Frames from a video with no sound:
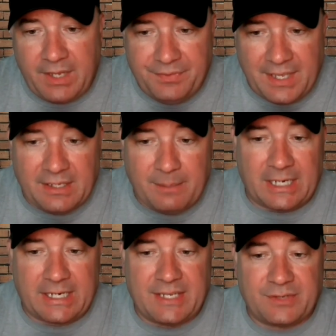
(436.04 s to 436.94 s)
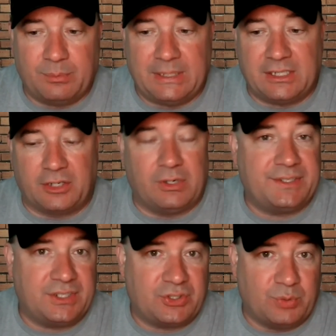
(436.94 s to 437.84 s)
Then the Buckeyes will be in a great
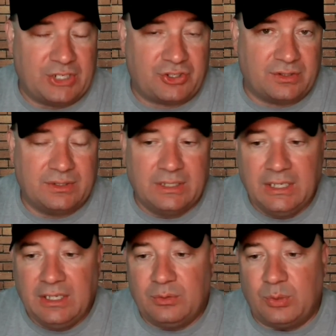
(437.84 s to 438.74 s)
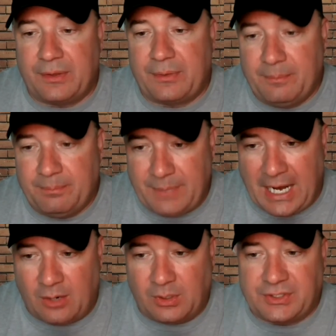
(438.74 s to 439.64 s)
situation with
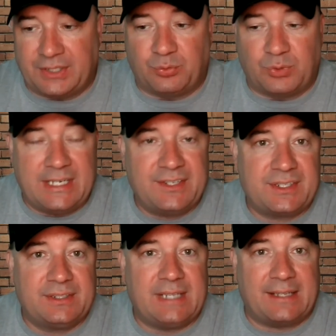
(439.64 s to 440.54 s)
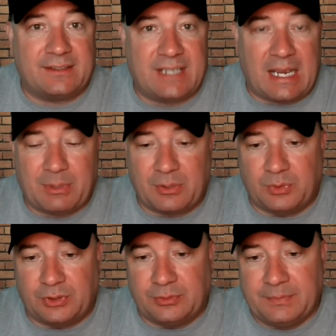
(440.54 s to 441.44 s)
Powers and Reese at the top of the
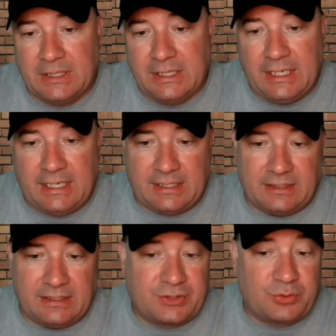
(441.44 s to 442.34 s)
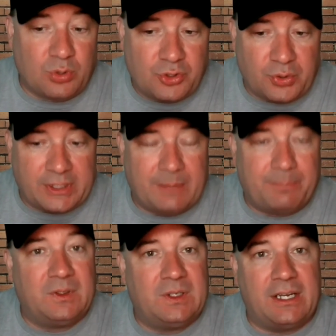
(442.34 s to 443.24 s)
room. And it's crucial to
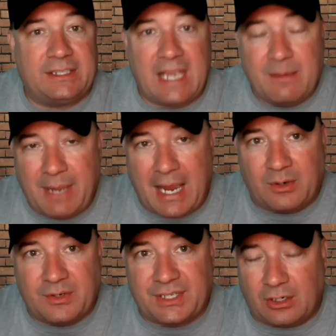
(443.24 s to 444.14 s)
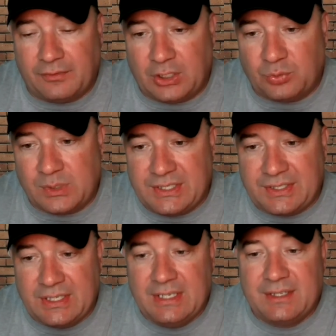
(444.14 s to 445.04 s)
get Gabe Powers and Arvell Reese
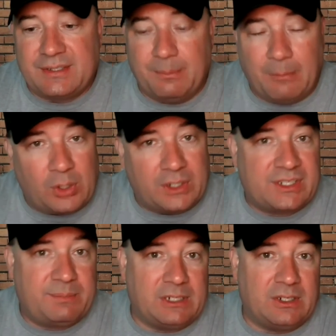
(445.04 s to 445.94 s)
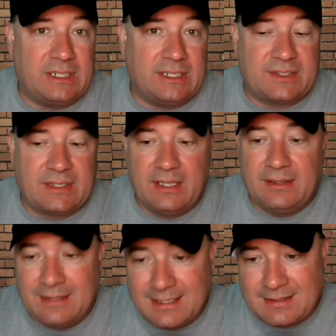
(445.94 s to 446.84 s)
some more experience
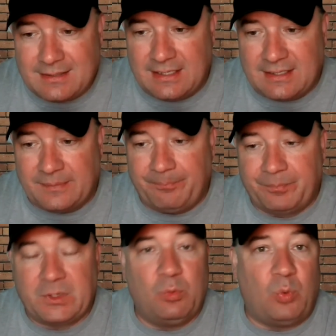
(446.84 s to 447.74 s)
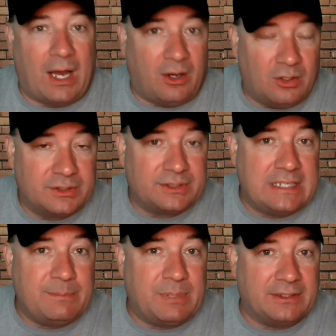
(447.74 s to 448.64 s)
this season while
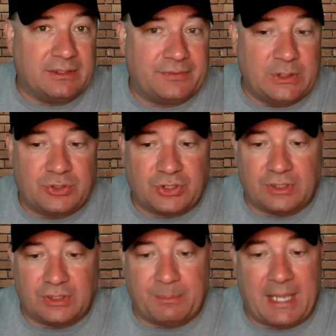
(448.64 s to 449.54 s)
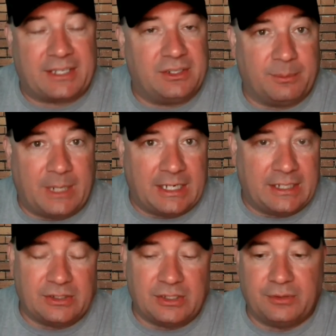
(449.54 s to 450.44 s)
keeping the future in the back of your
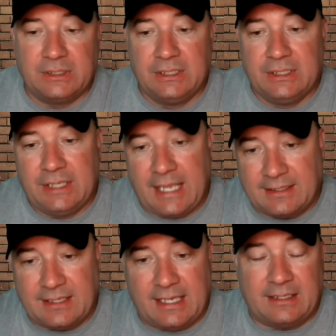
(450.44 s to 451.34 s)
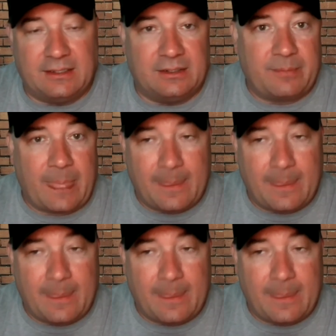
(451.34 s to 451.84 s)
mind, you know. And